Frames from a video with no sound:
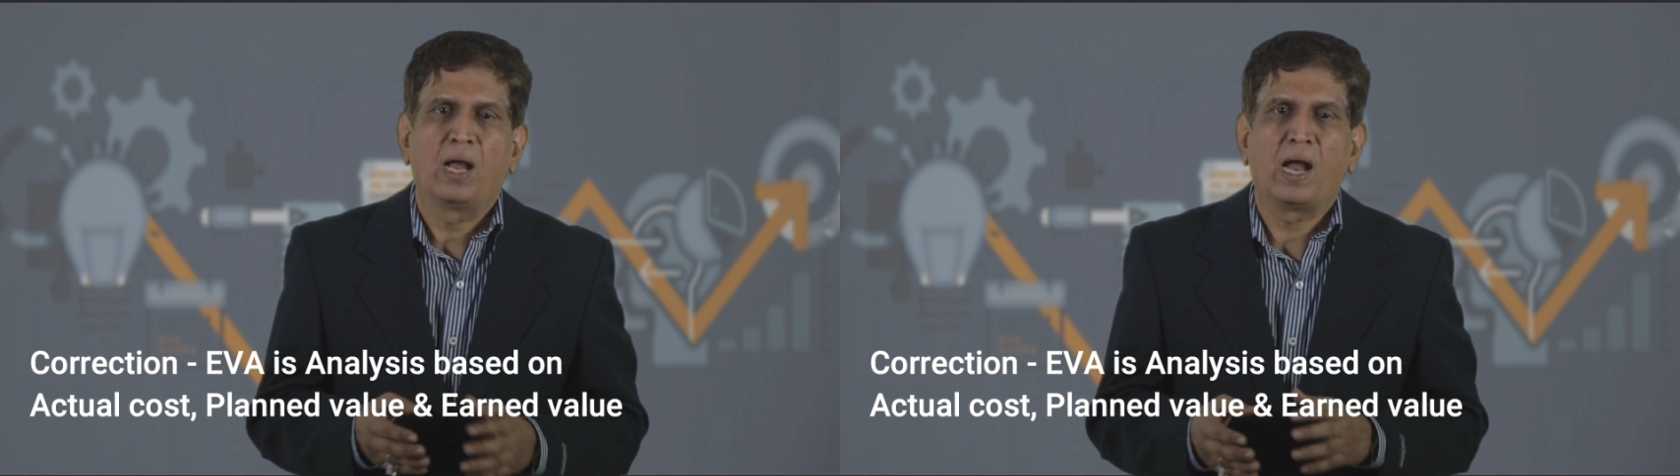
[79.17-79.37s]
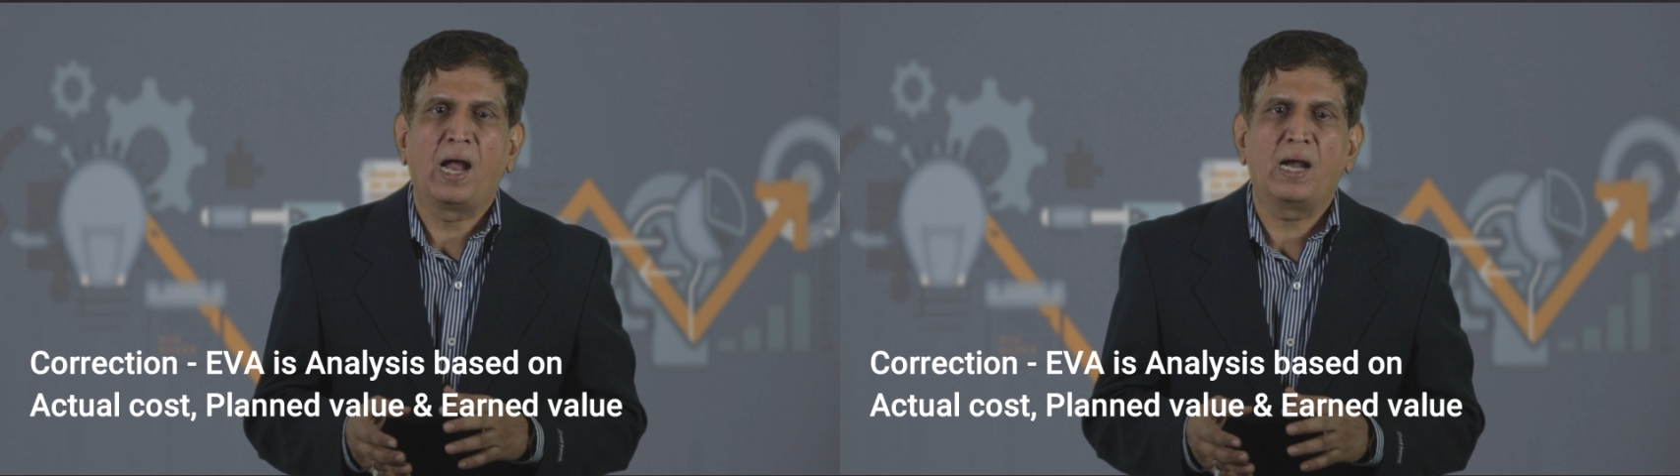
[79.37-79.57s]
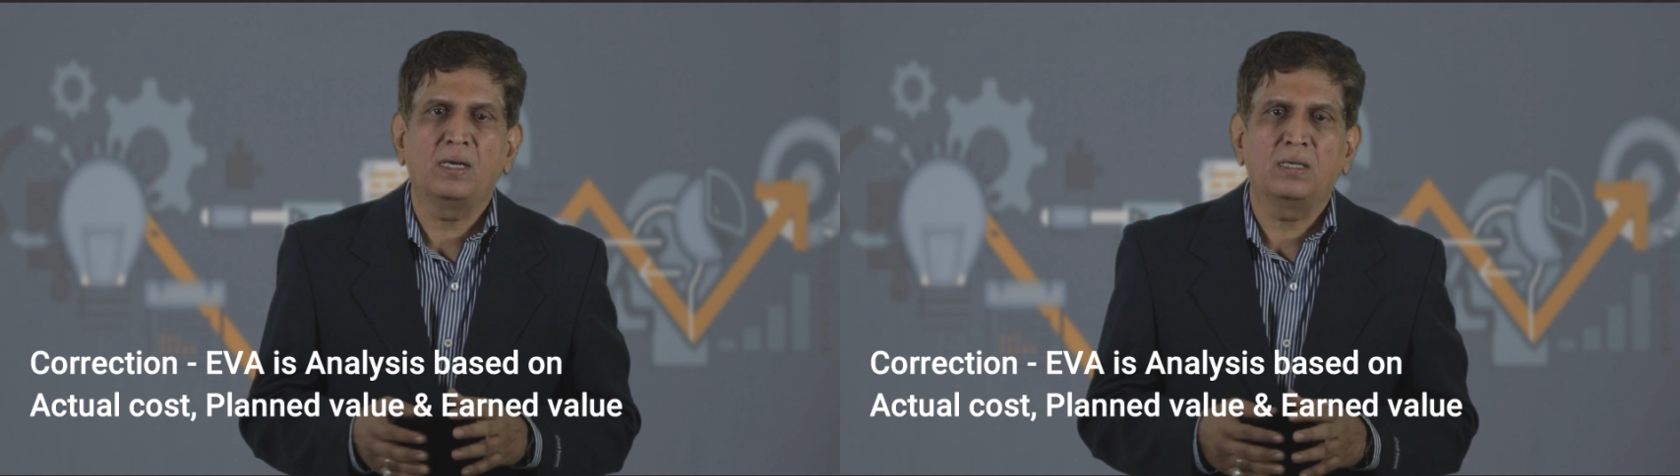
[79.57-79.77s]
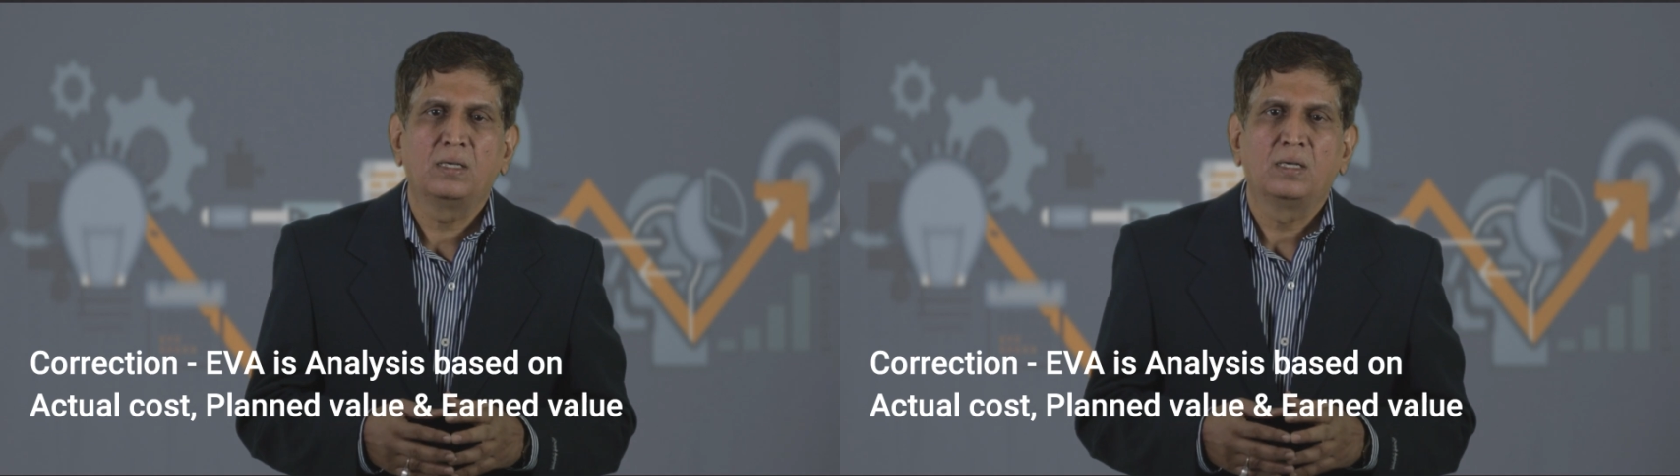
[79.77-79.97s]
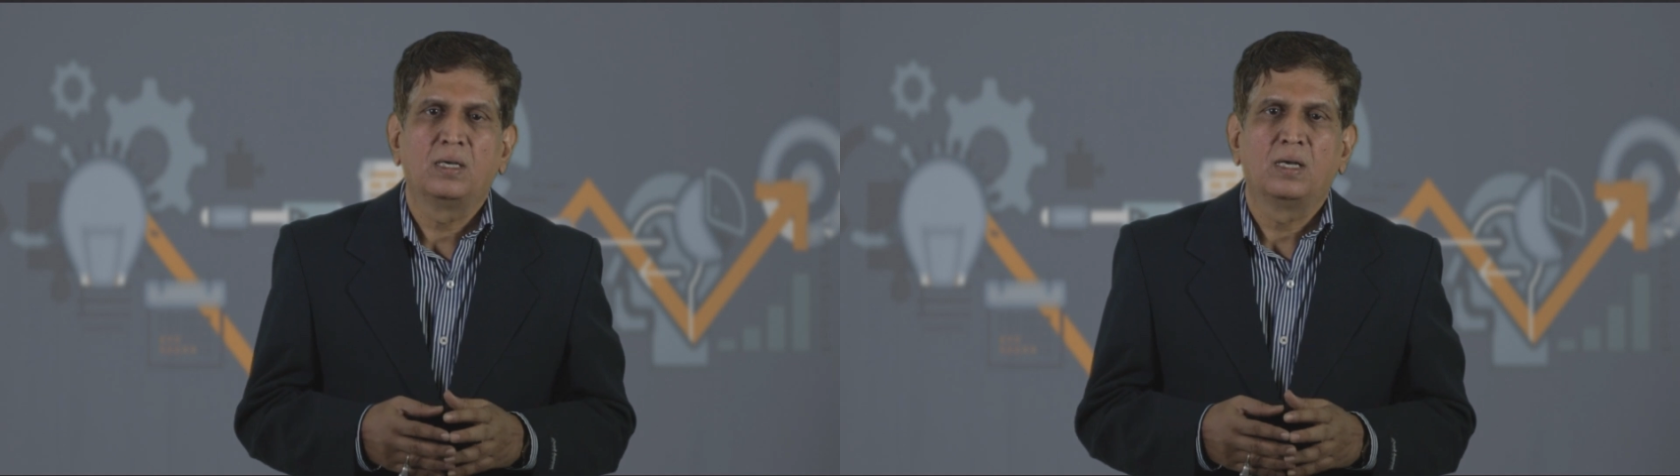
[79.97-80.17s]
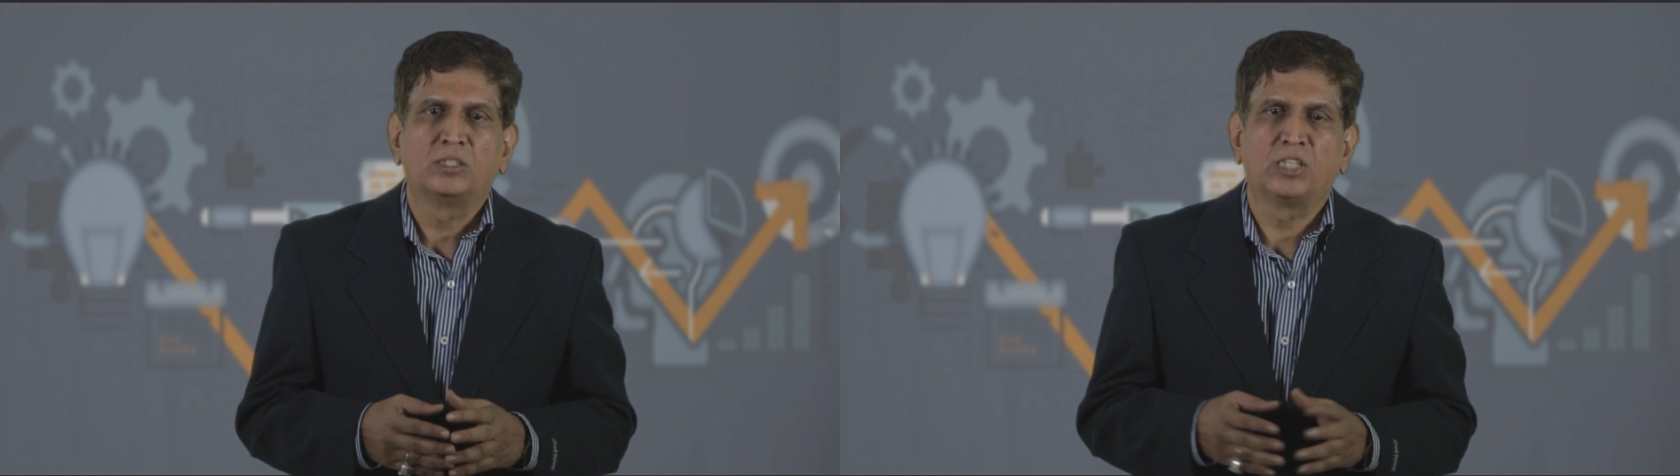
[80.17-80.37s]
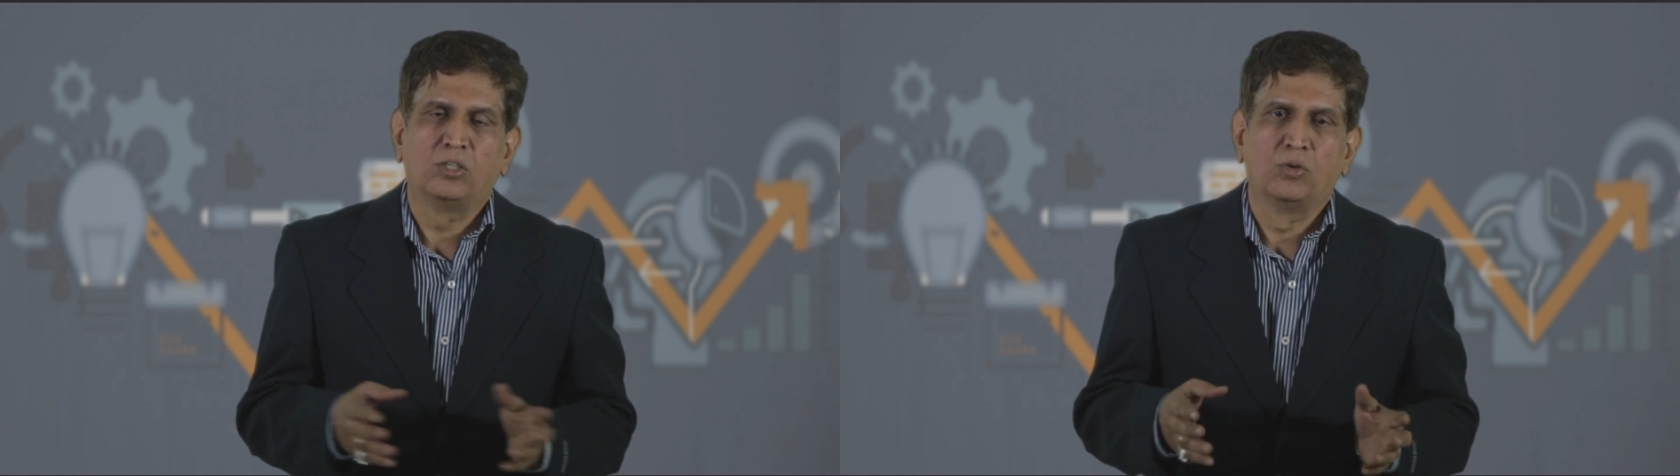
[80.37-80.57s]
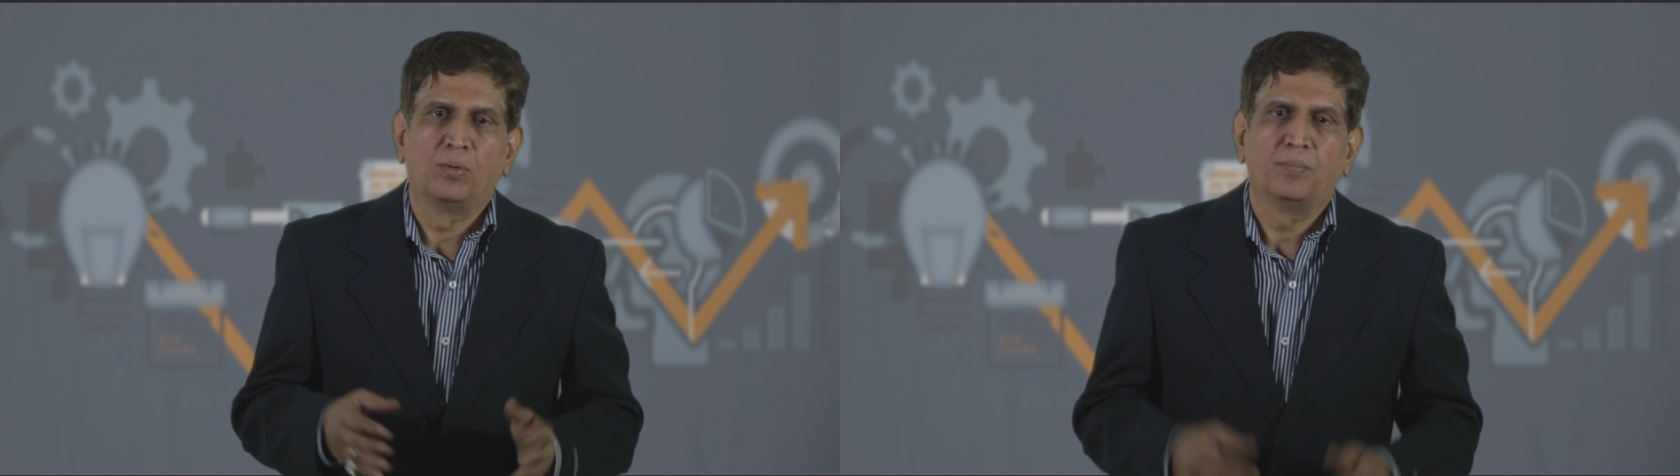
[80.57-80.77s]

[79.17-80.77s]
and schedule.